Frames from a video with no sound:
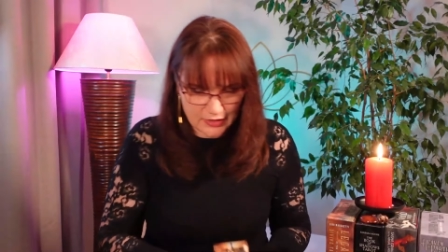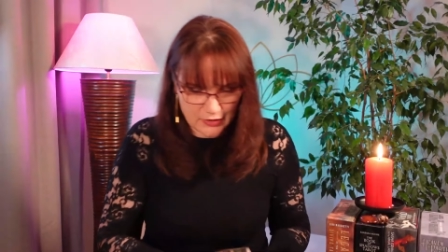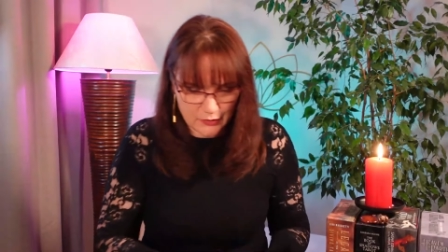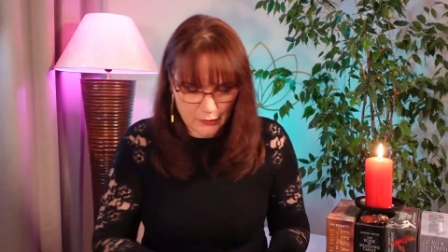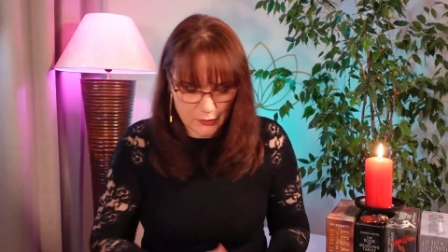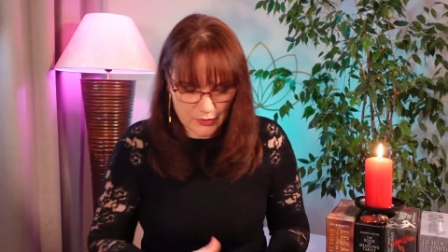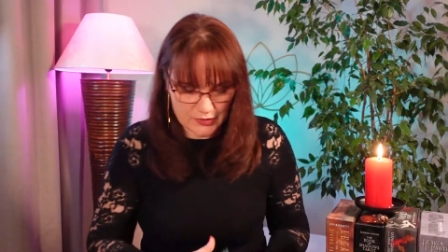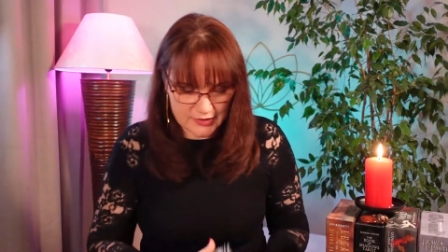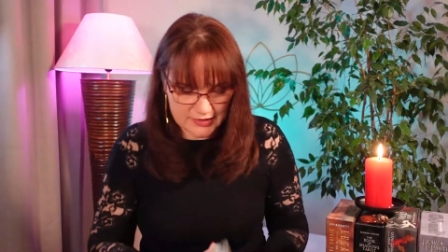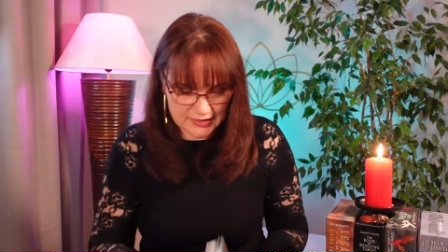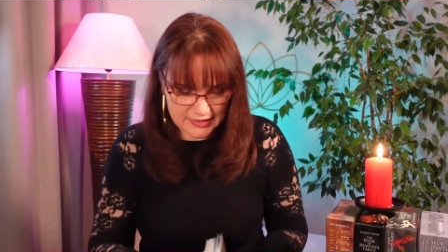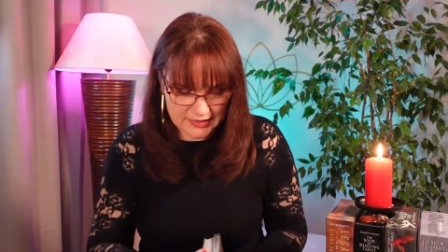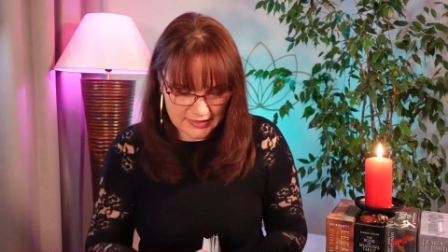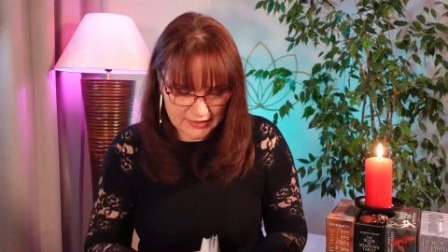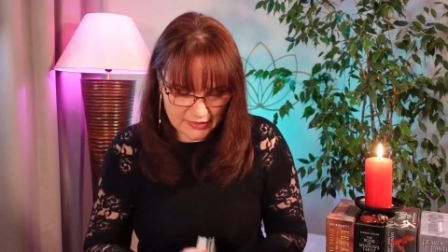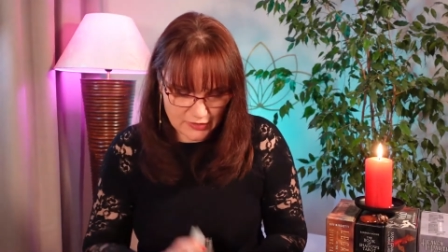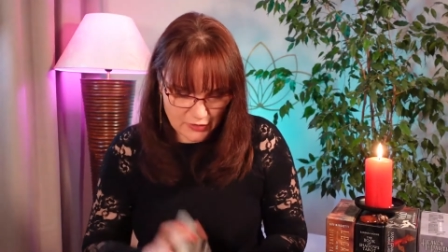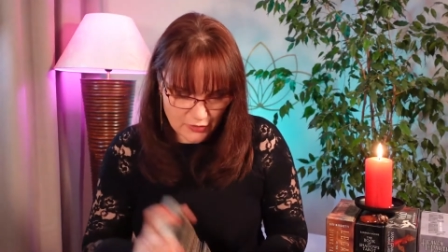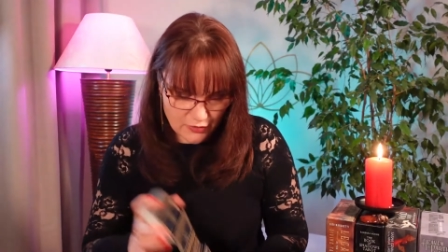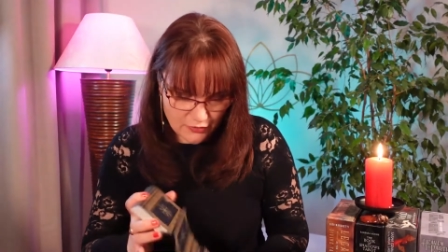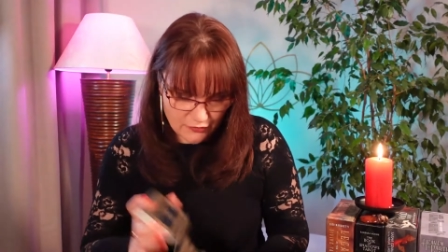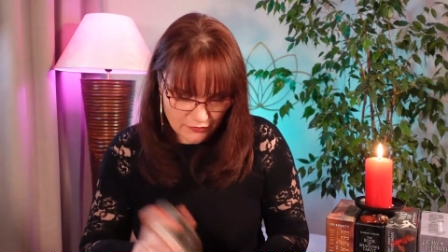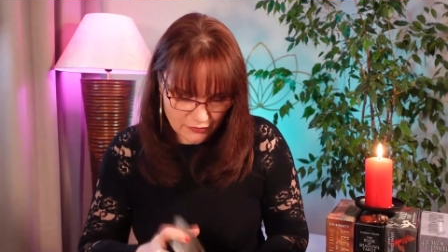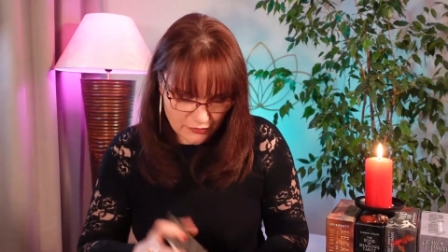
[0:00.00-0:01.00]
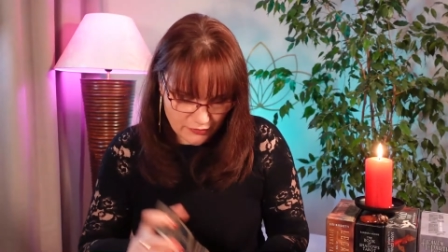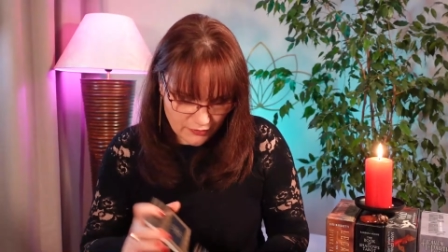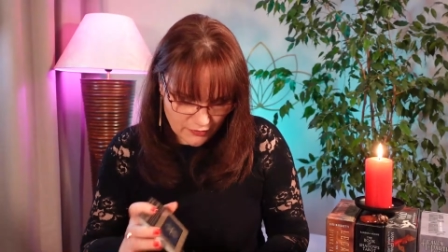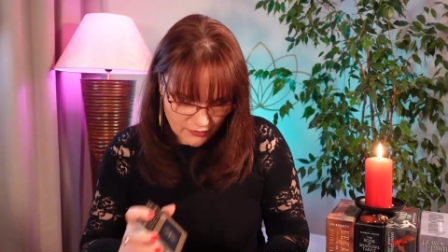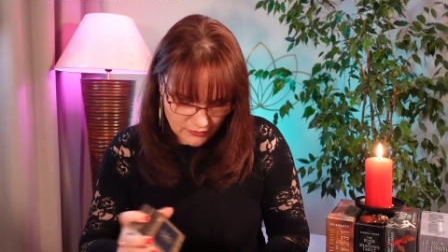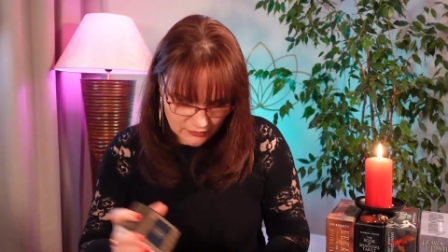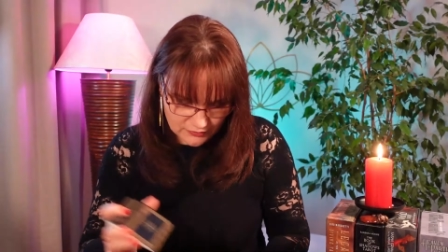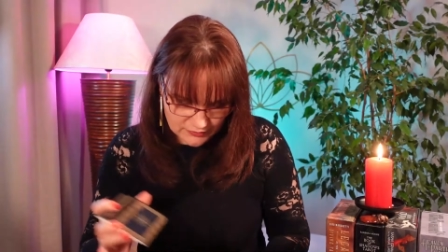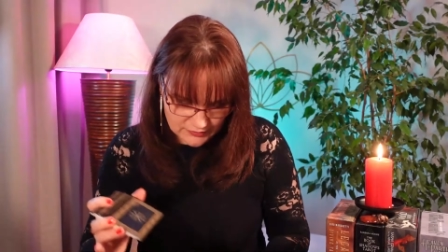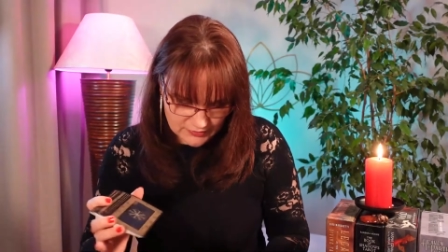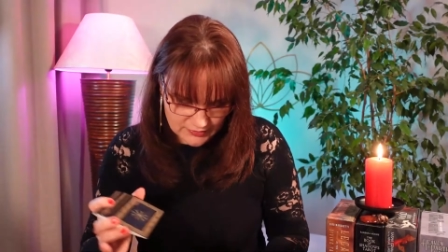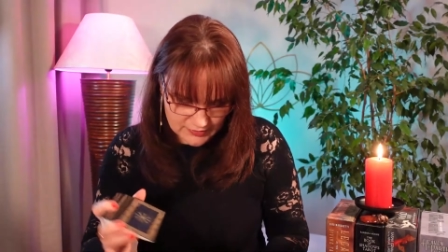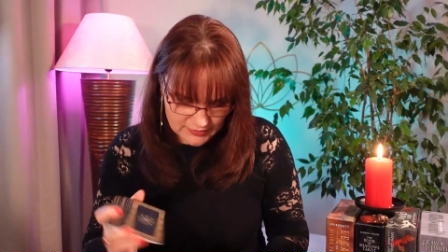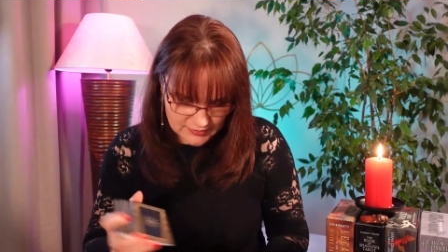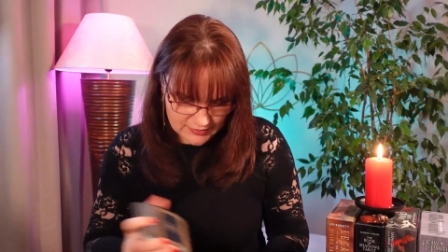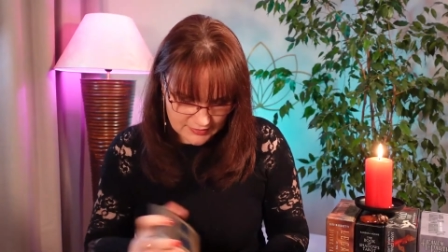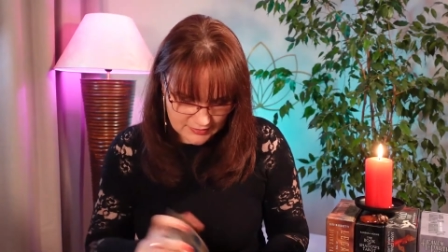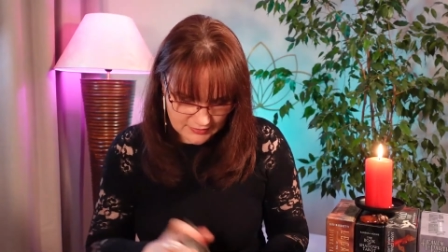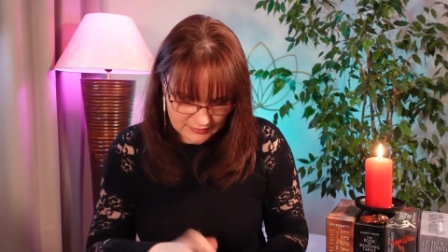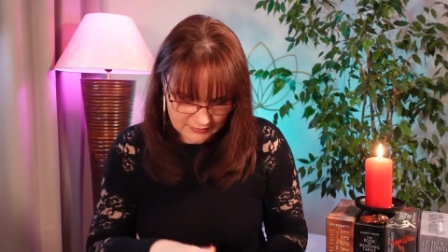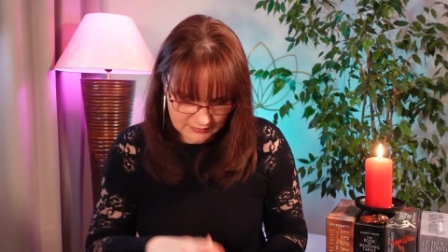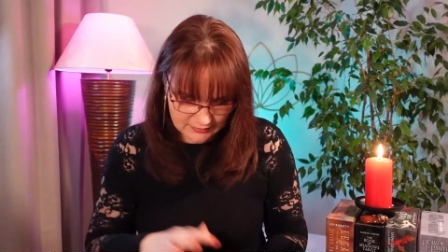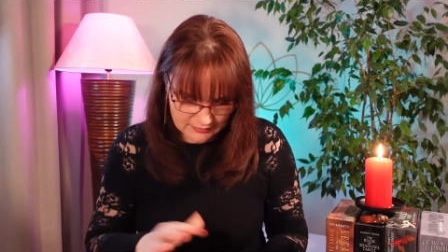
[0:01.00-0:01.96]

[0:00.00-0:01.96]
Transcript: What's in your thoughts?